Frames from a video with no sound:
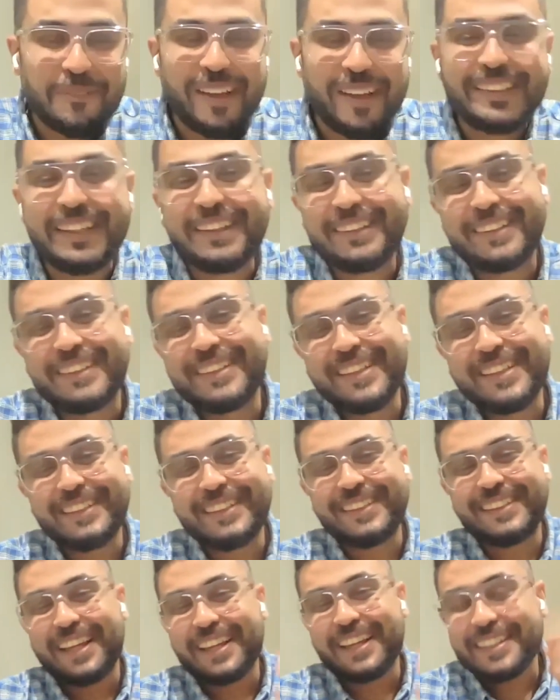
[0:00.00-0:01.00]
I think this
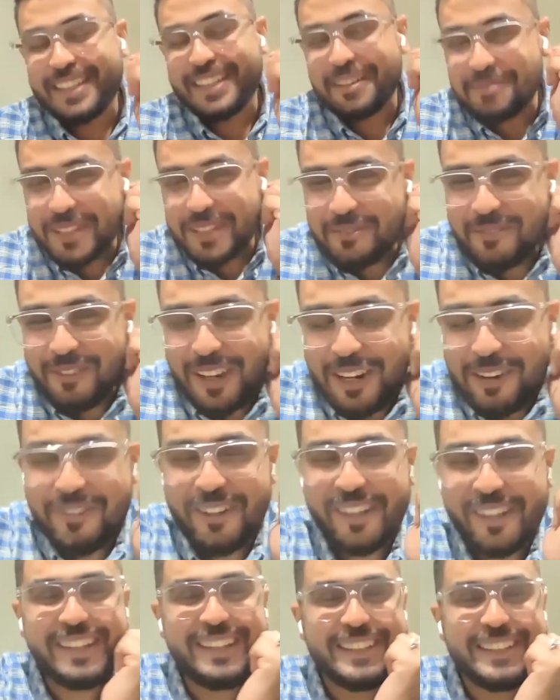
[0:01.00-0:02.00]
is something very,
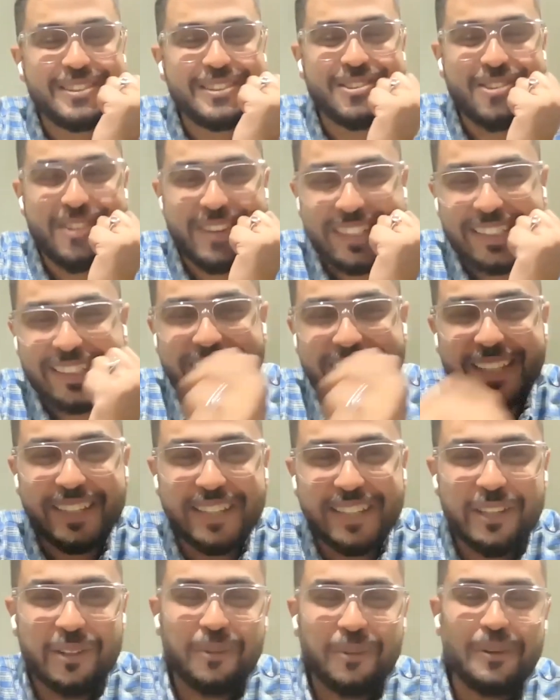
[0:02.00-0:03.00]
very
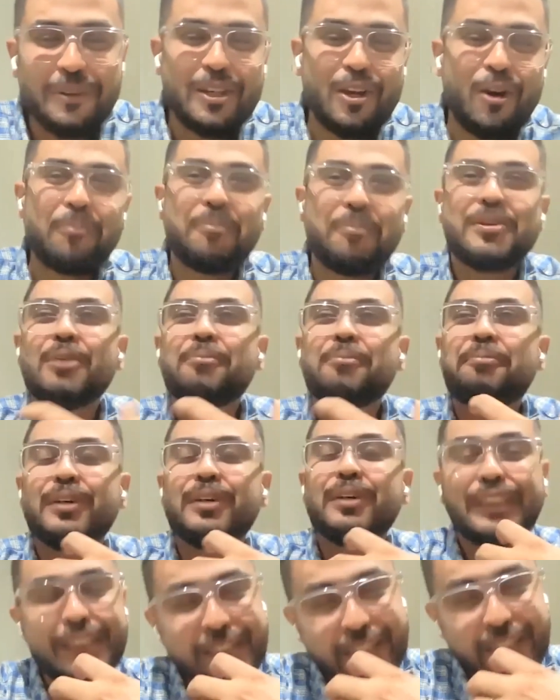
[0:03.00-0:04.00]
interesting, your
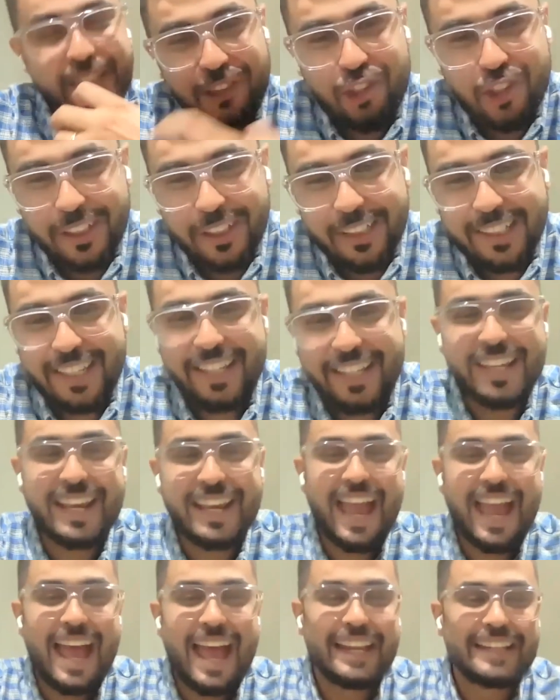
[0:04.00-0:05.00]
personal
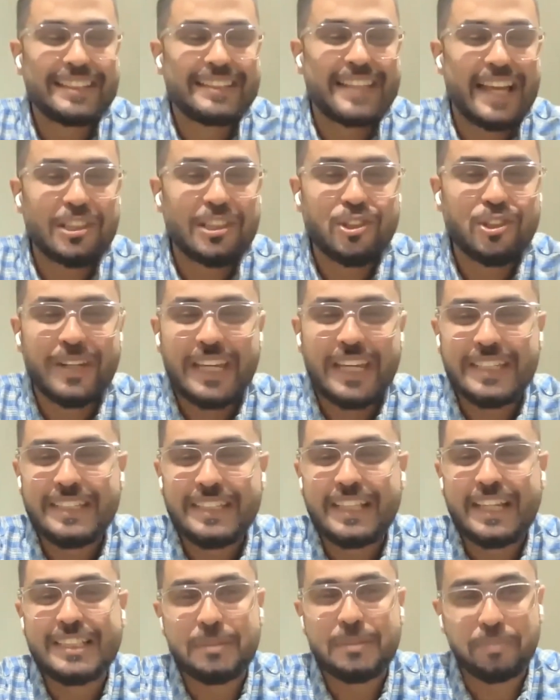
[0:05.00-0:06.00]
journey and that you're
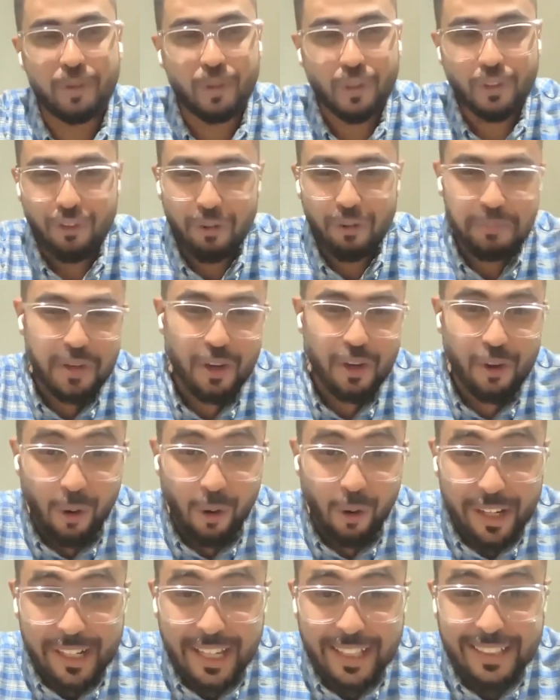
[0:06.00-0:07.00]
getting that support from your
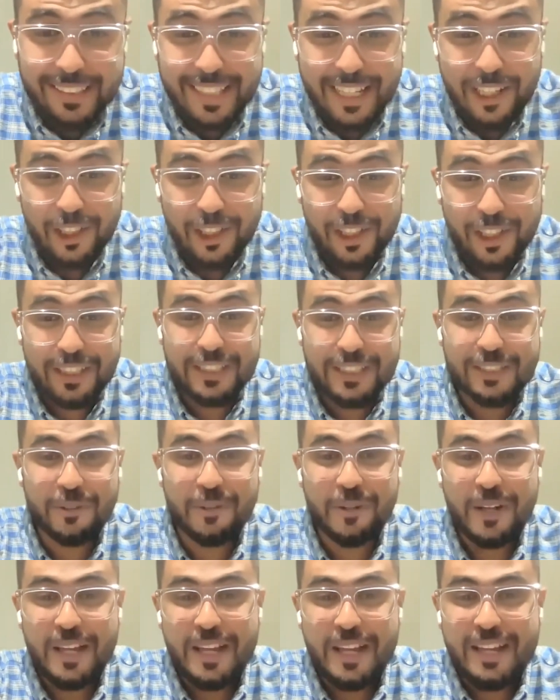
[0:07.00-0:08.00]
organization.
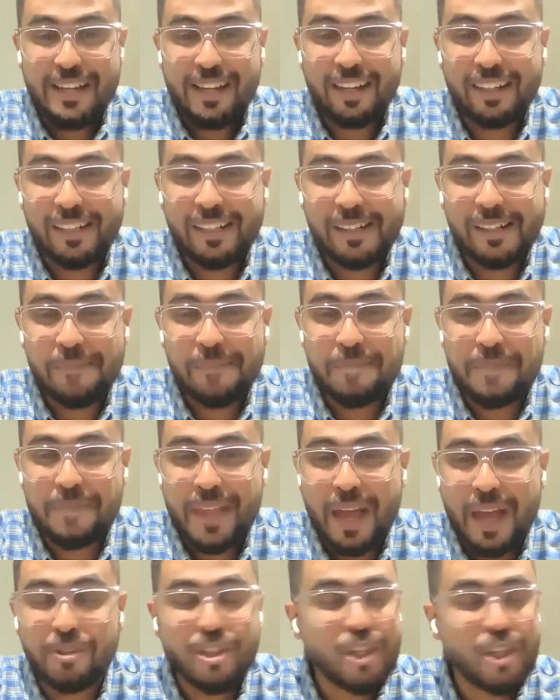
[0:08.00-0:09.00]
So
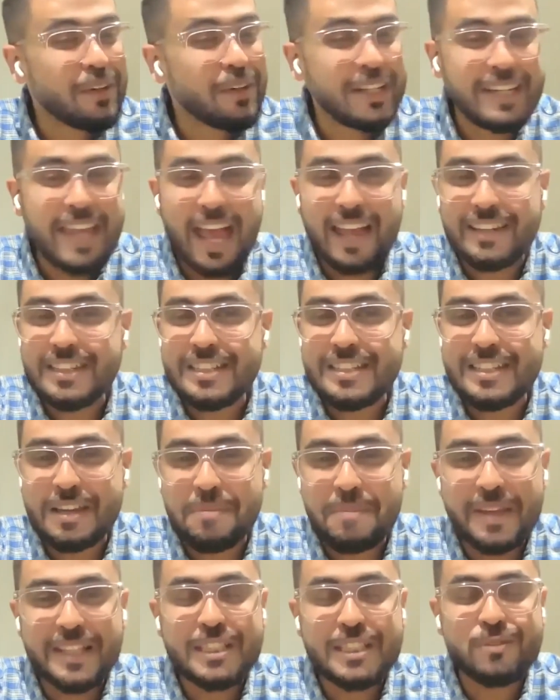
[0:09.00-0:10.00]
I'm sure it added
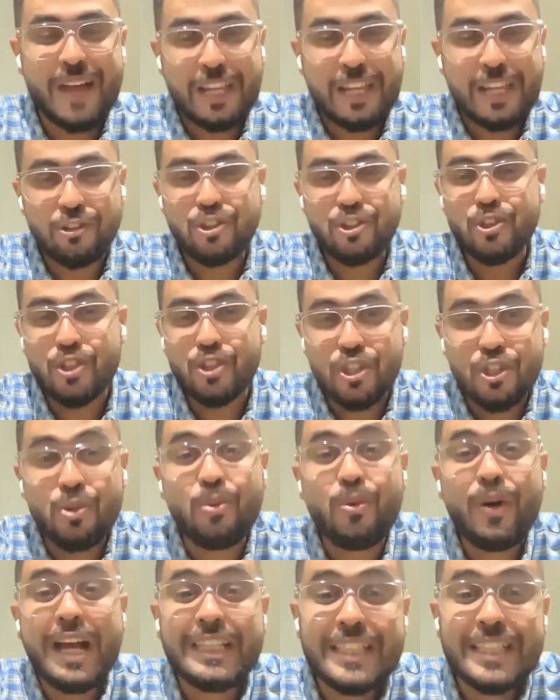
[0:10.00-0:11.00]
immense value to
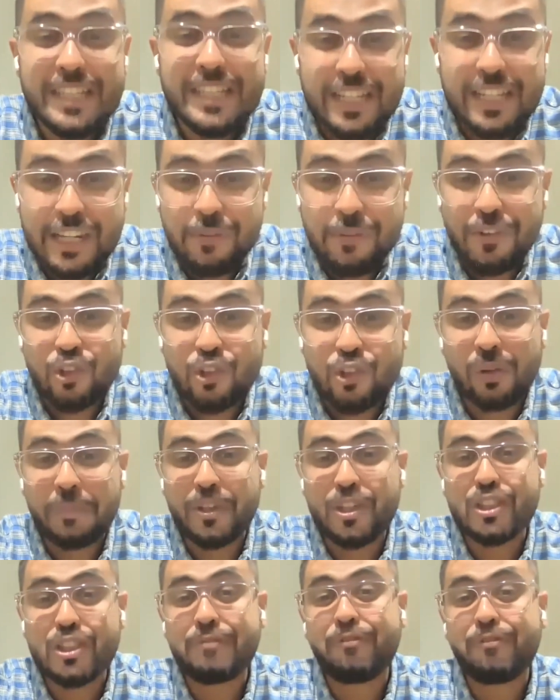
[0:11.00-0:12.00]
you as an individual
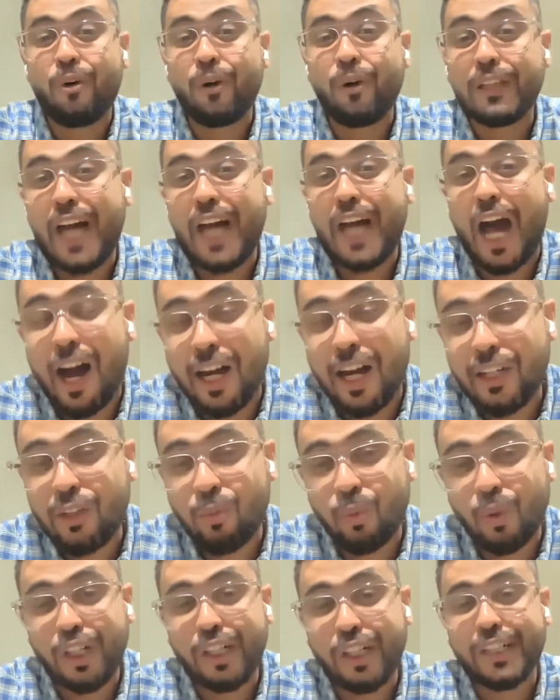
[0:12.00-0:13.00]
because of all the hard
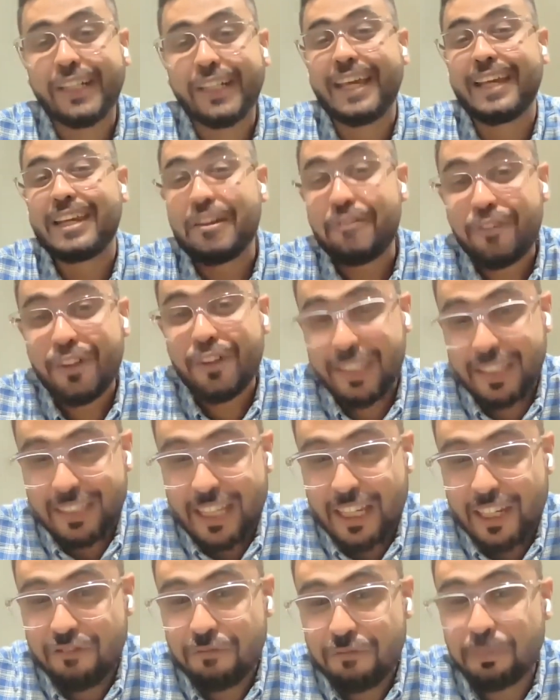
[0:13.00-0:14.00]
work and everything
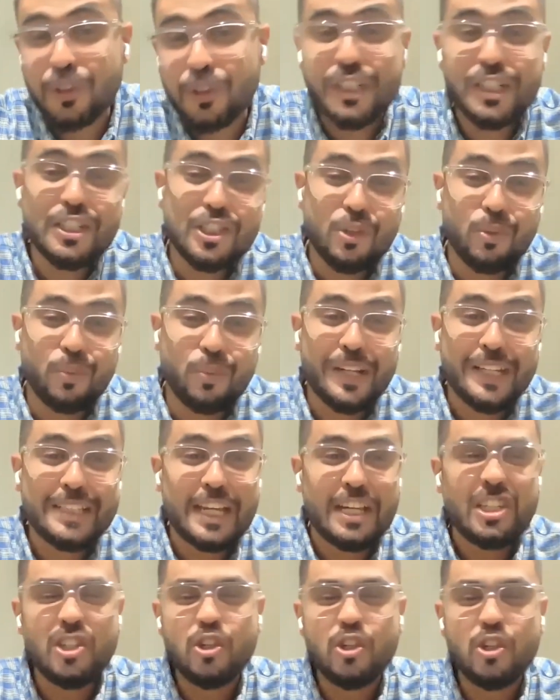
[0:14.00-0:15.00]
that you put into it.
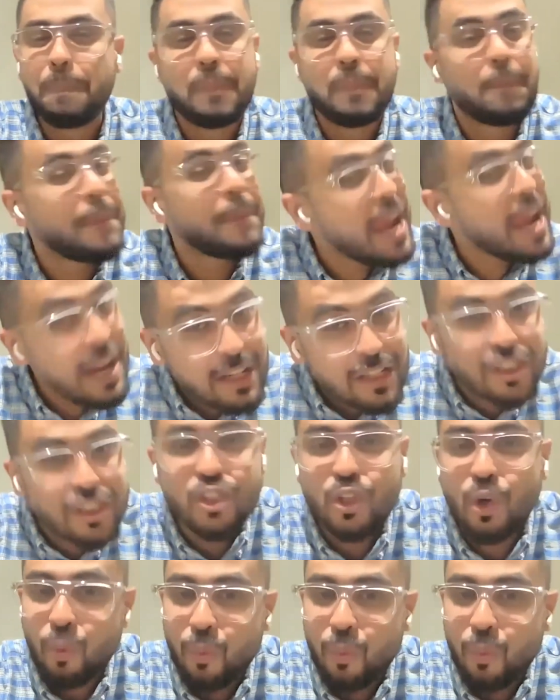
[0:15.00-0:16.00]
And you prepared
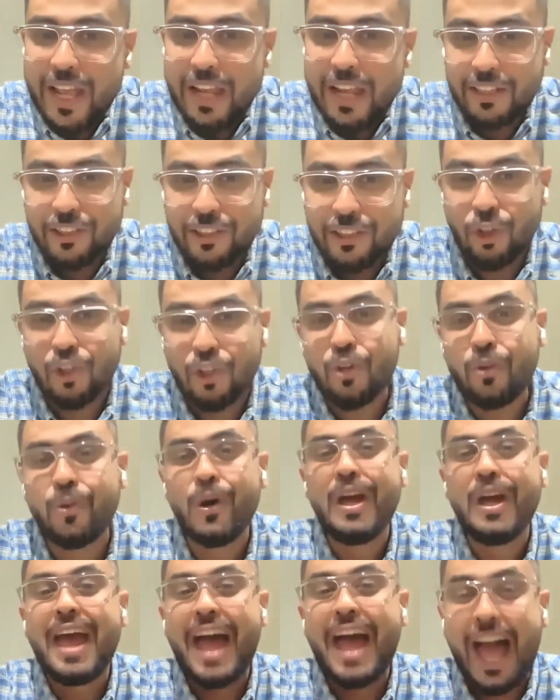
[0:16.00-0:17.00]
so well. So you
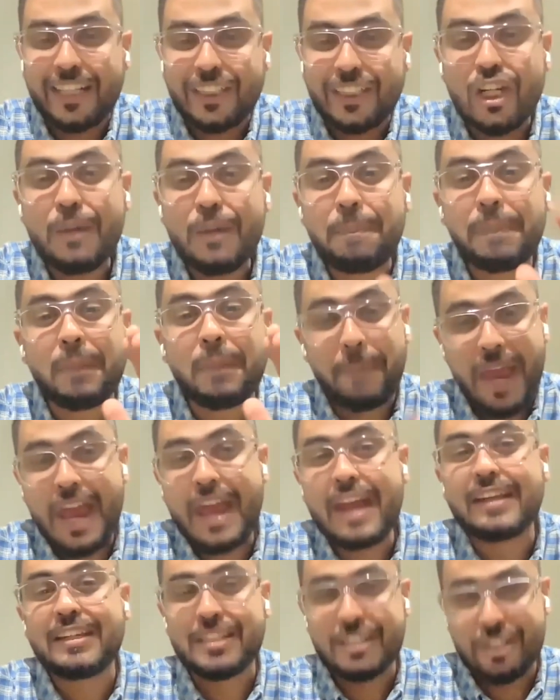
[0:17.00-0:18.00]
actually
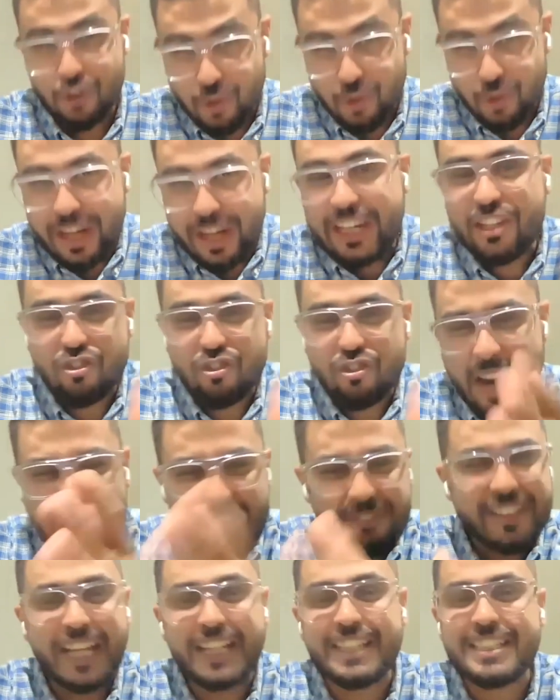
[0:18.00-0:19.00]
prepared to really
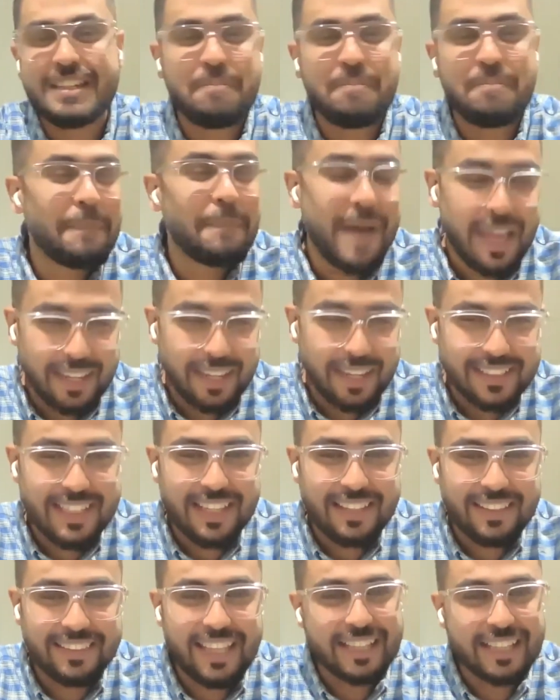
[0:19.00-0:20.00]
drive that impact.
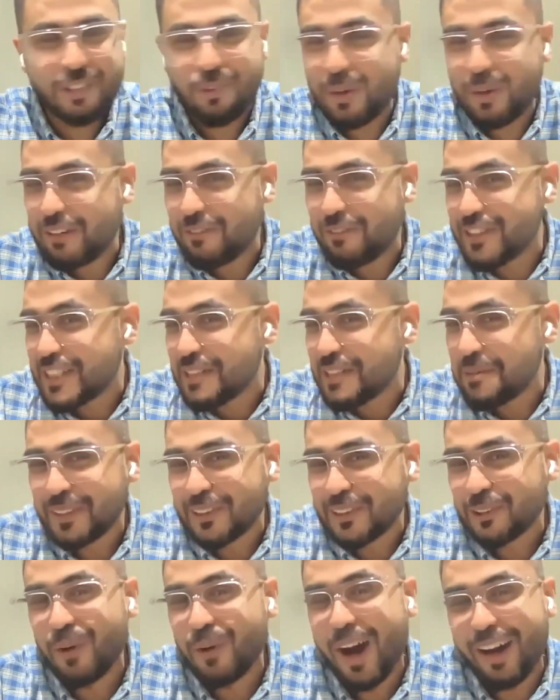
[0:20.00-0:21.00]
And that's quite
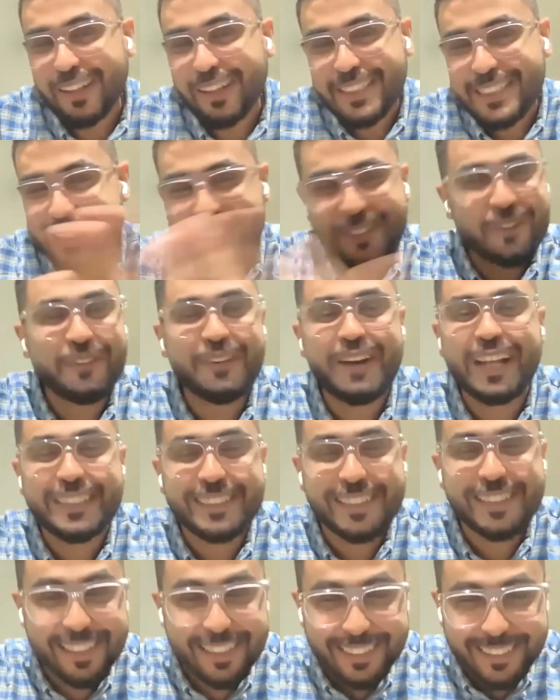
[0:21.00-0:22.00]
visible. So heartiest
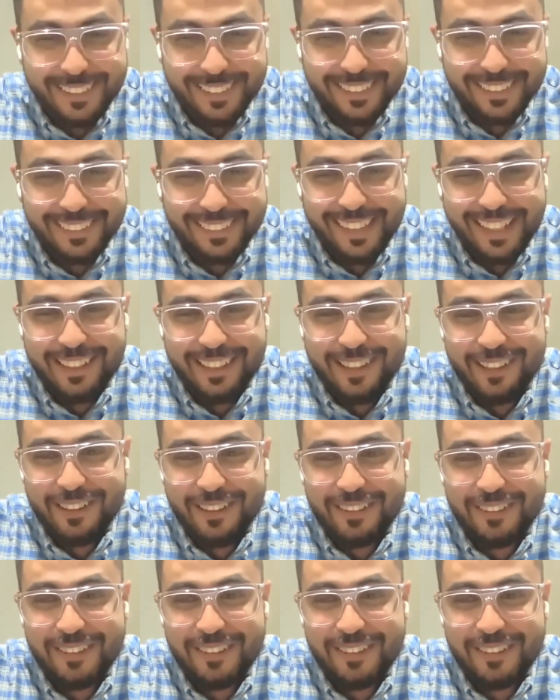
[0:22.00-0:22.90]
congratulations. And